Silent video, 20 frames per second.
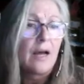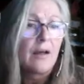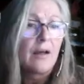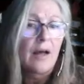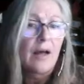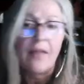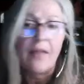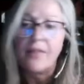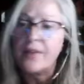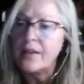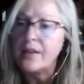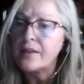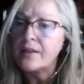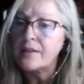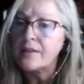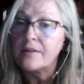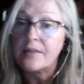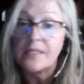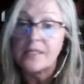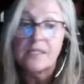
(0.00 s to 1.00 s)
I think
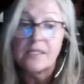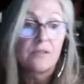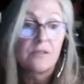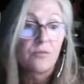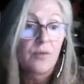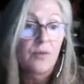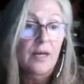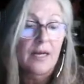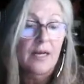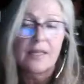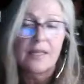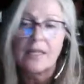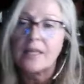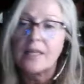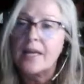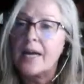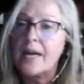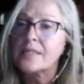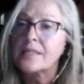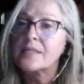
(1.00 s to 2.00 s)
this is right at the
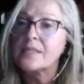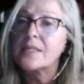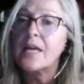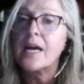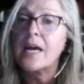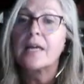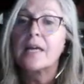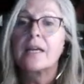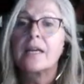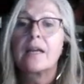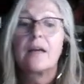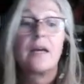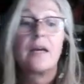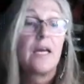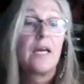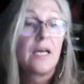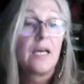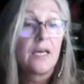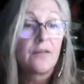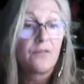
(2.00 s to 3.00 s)
last slide.
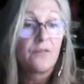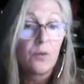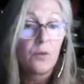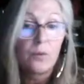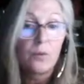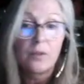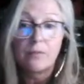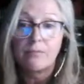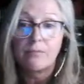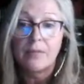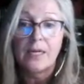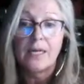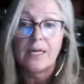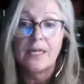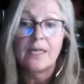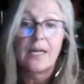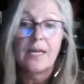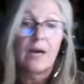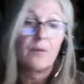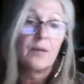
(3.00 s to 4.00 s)
If you wouldn't
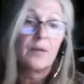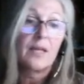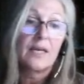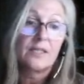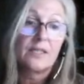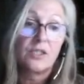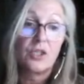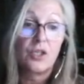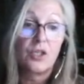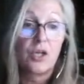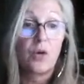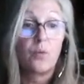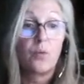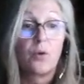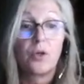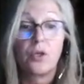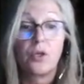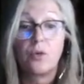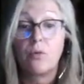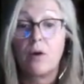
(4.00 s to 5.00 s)
mind, I would like to know
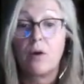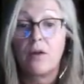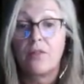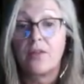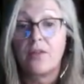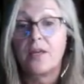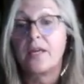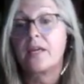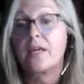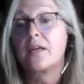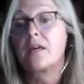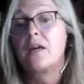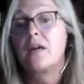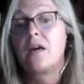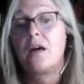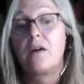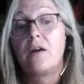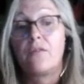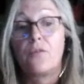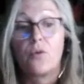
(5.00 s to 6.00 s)
what you all think
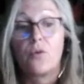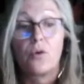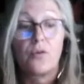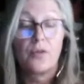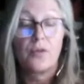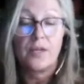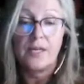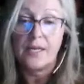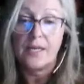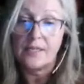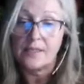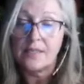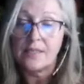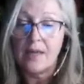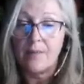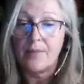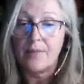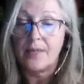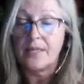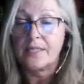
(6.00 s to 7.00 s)
for the next
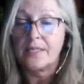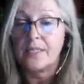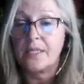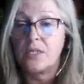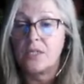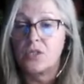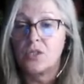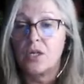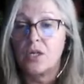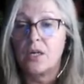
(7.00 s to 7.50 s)
time that I teach